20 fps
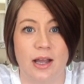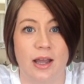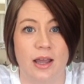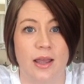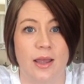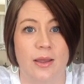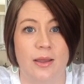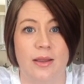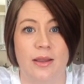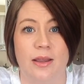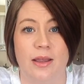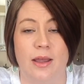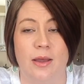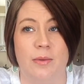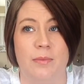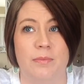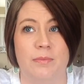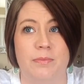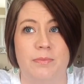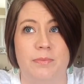I
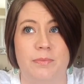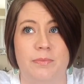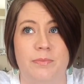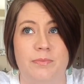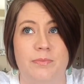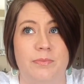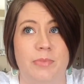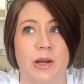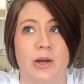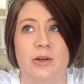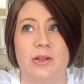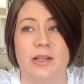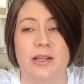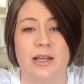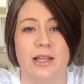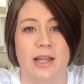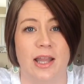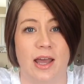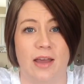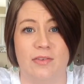am barely
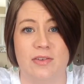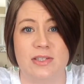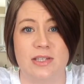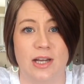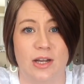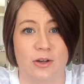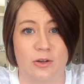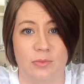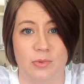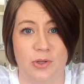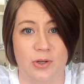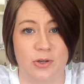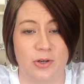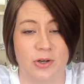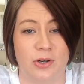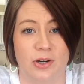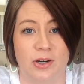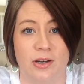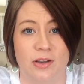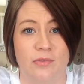a lifestyle
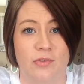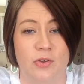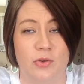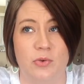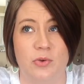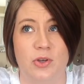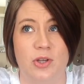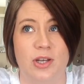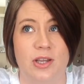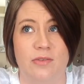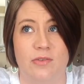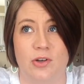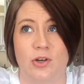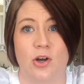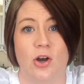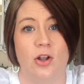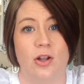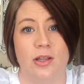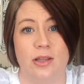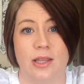blogger, if you could even
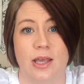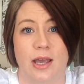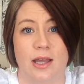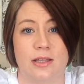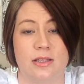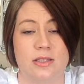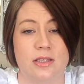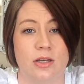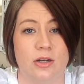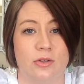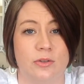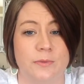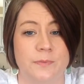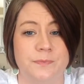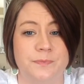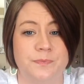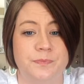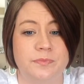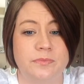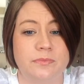call it that. So,
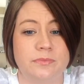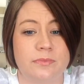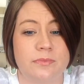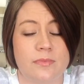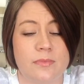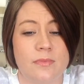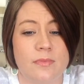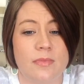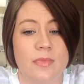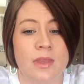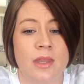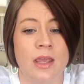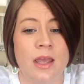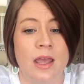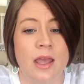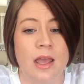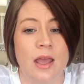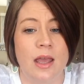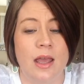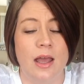
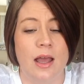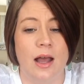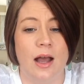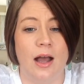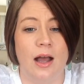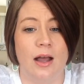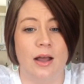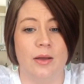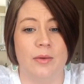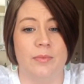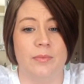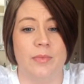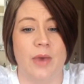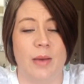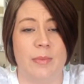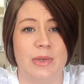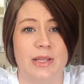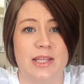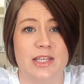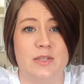I
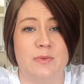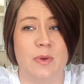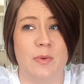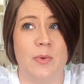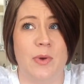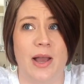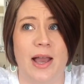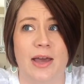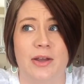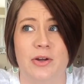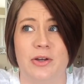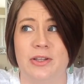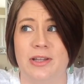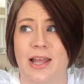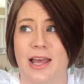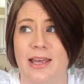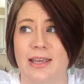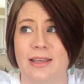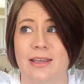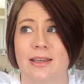mean, these people had on
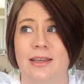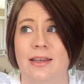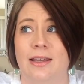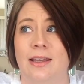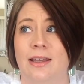like